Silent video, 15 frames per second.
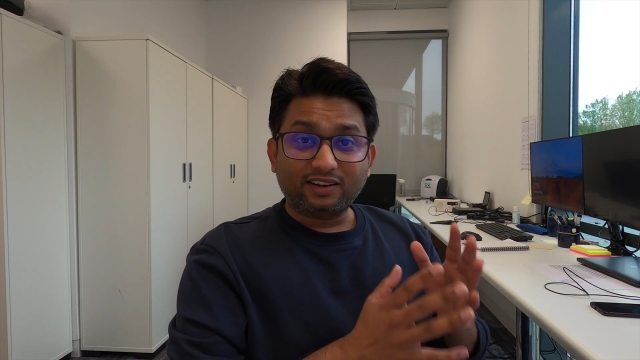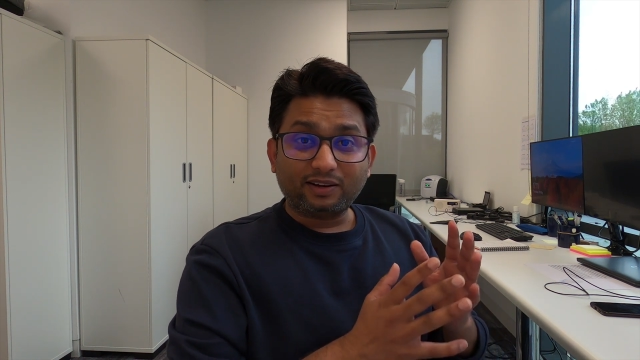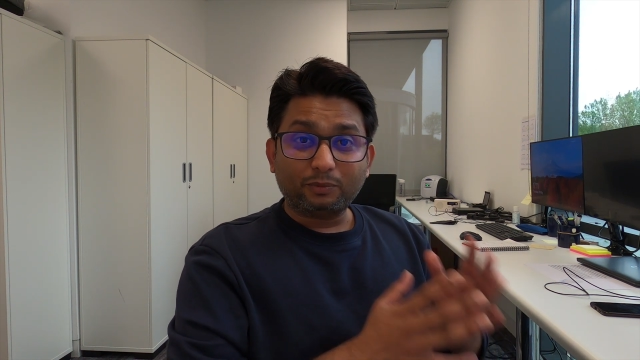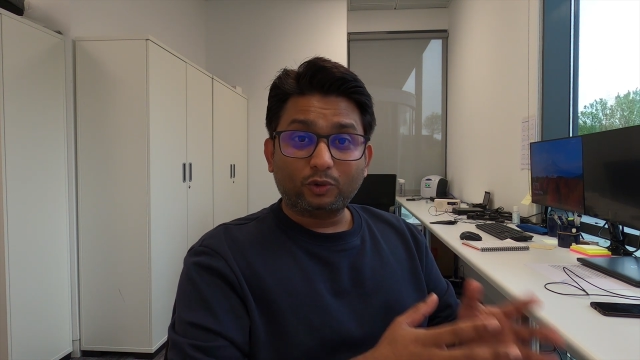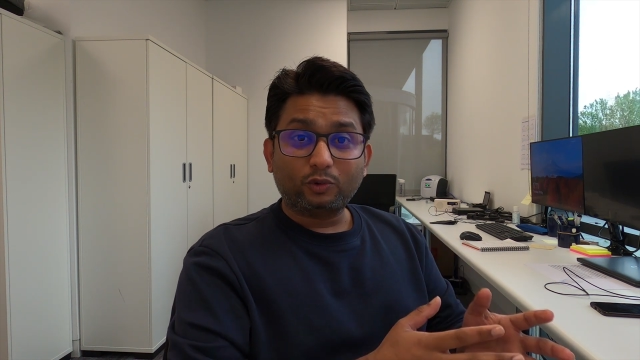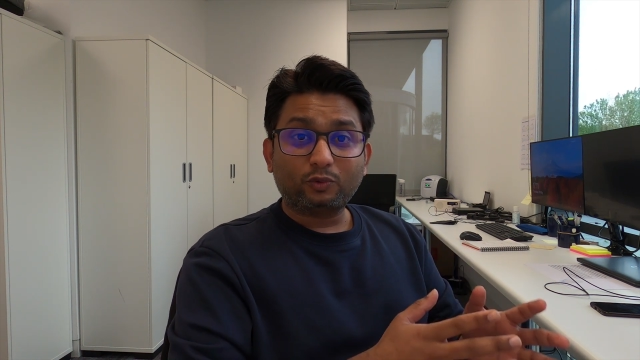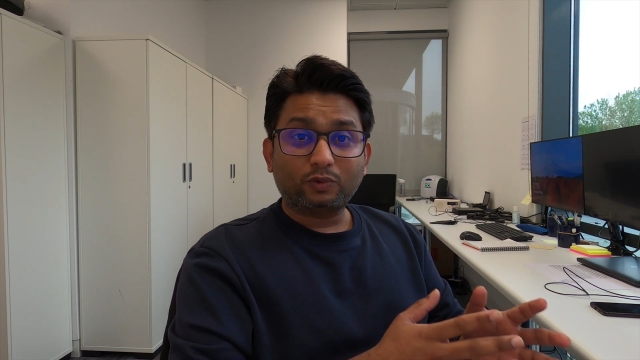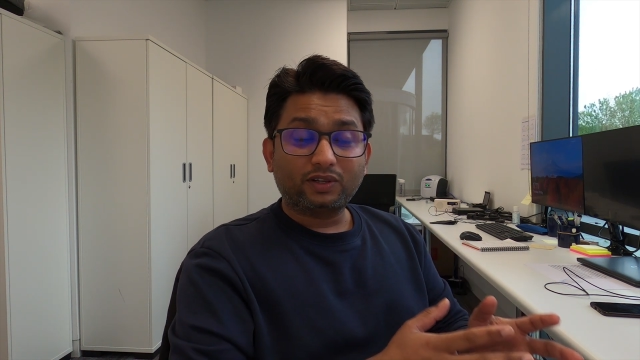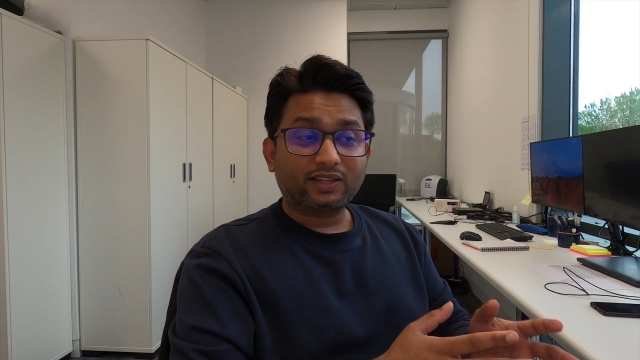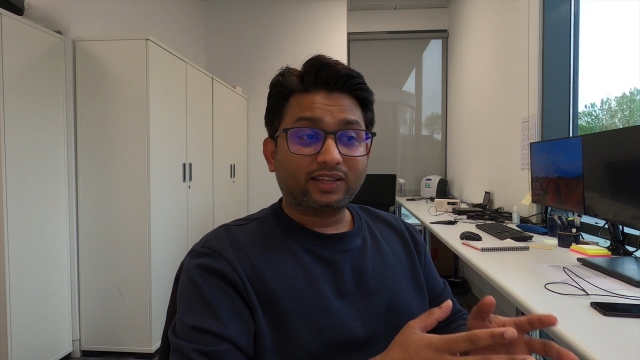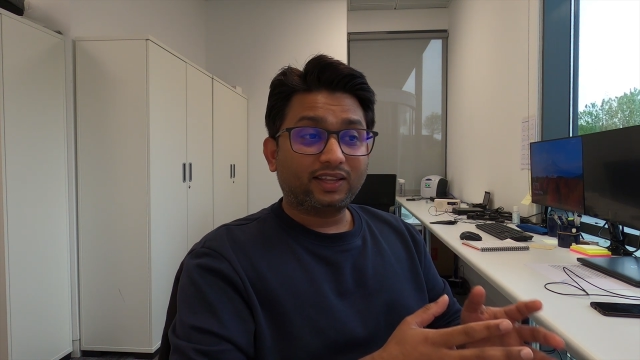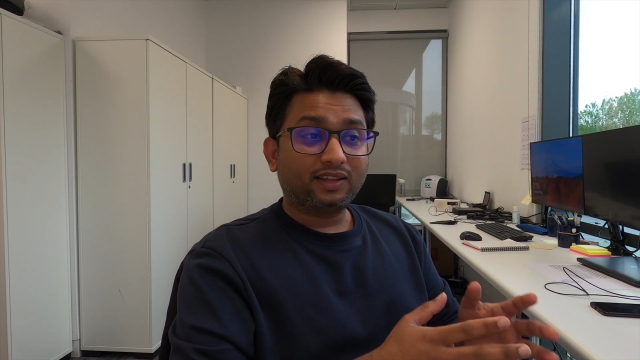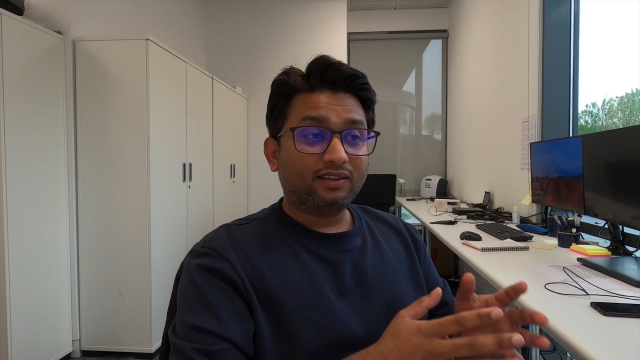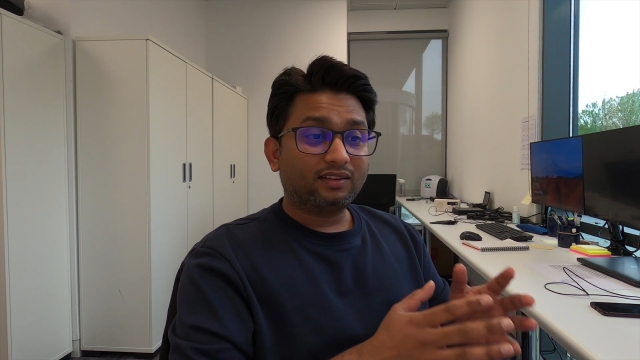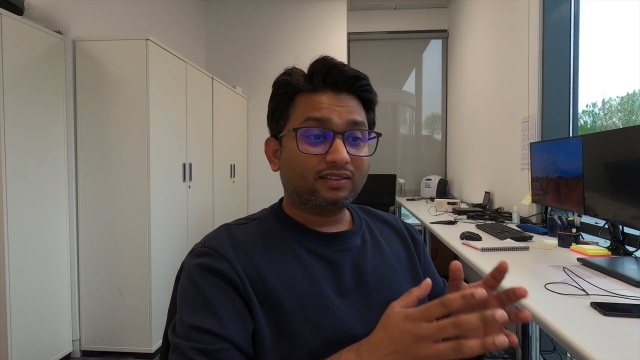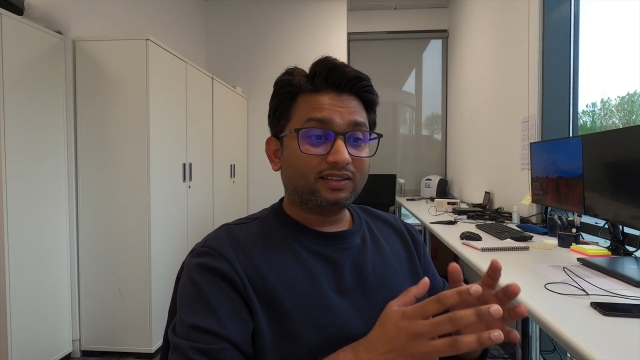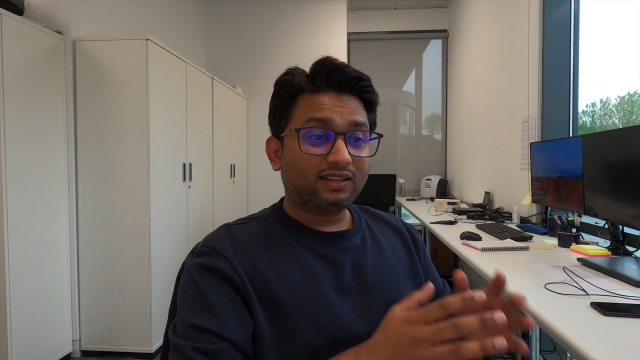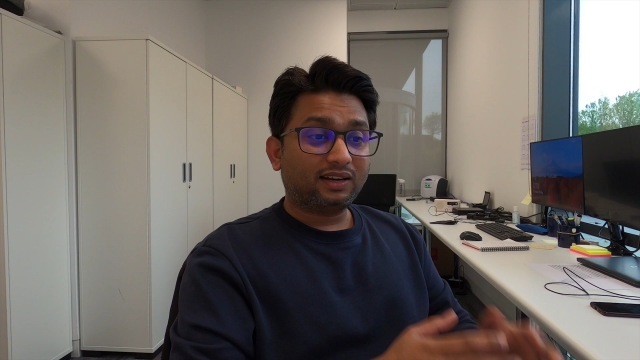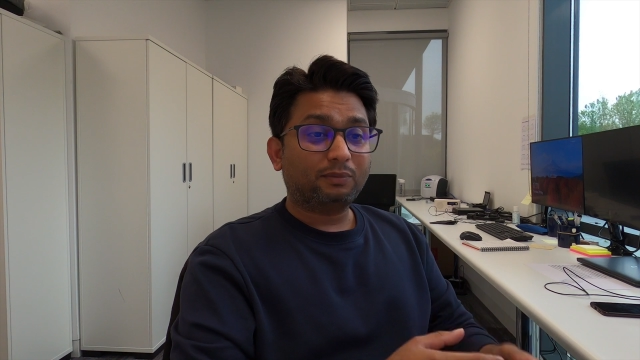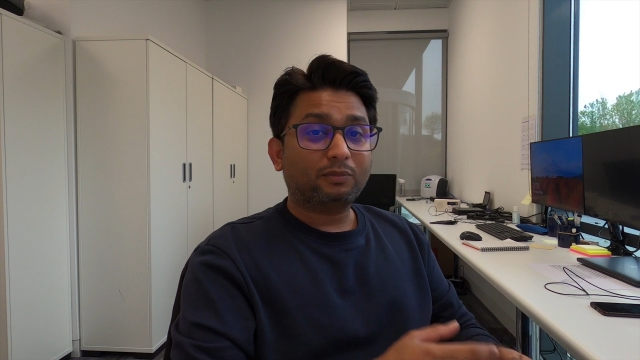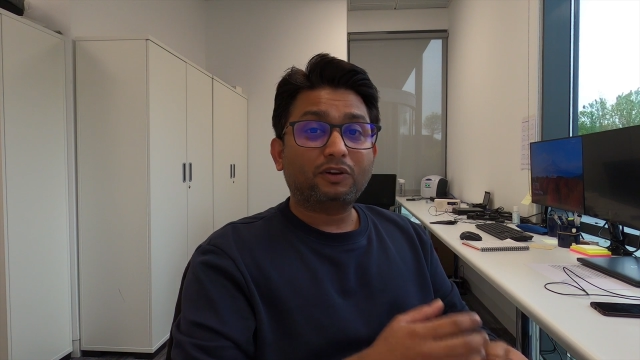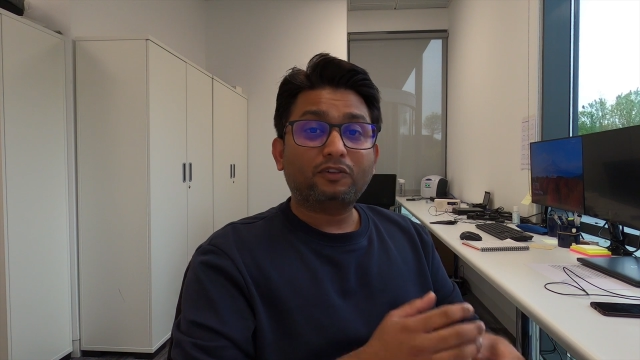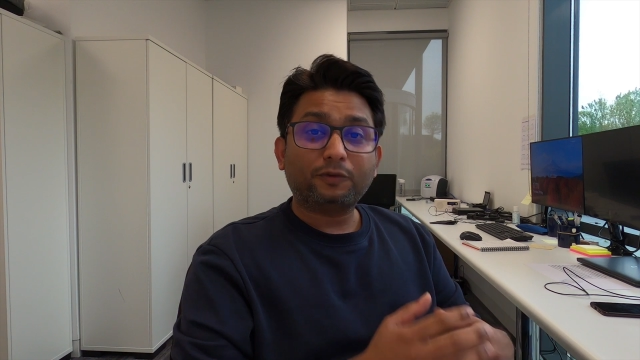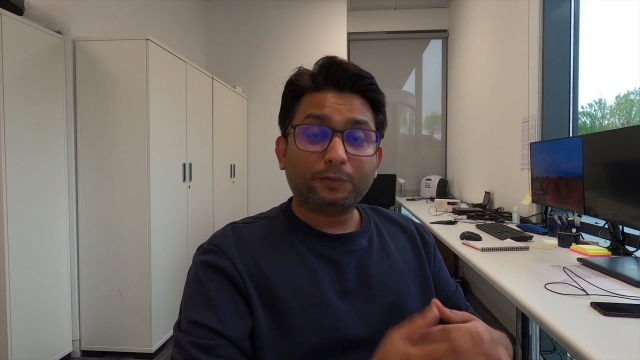remote working, the number of